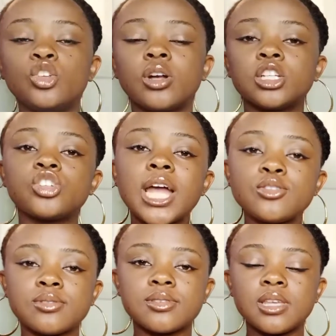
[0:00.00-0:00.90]
You can try
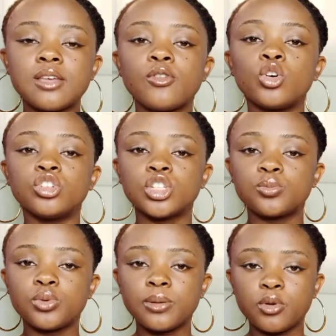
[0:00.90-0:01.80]
to save on the
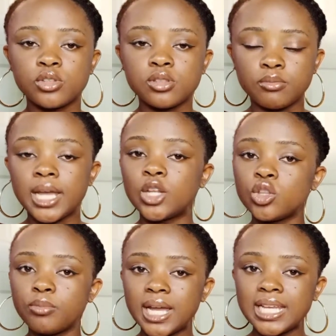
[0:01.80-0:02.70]
spray bottle by
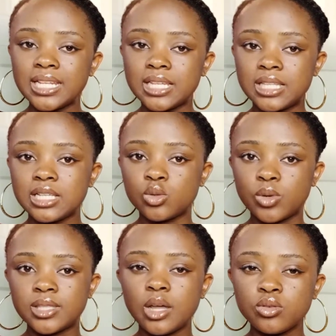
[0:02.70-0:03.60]
not buying it, that is
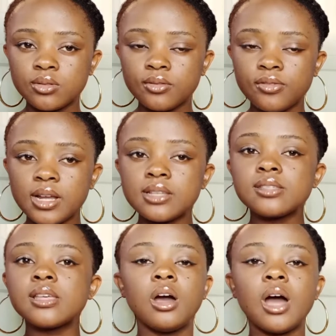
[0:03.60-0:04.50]
1,000 francs.